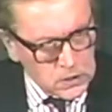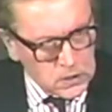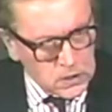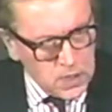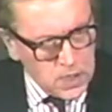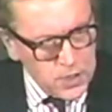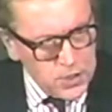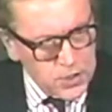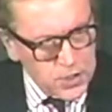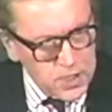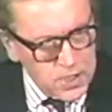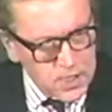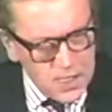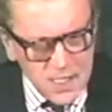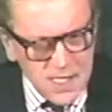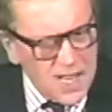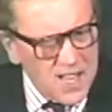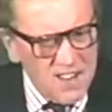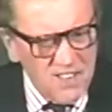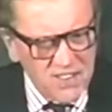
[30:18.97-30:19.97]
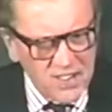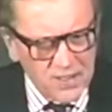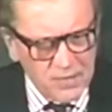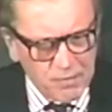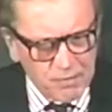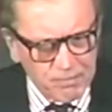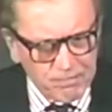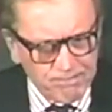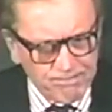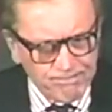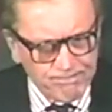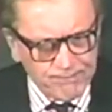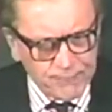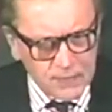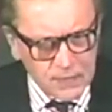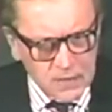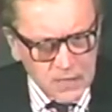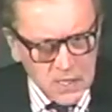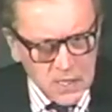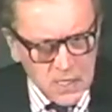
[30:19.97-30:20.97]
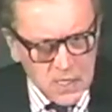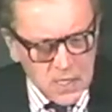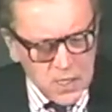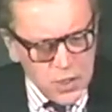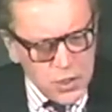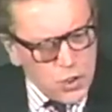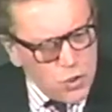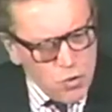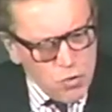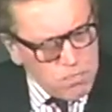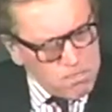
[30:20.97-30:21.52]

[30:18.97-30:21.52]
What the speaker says: And she said, David, do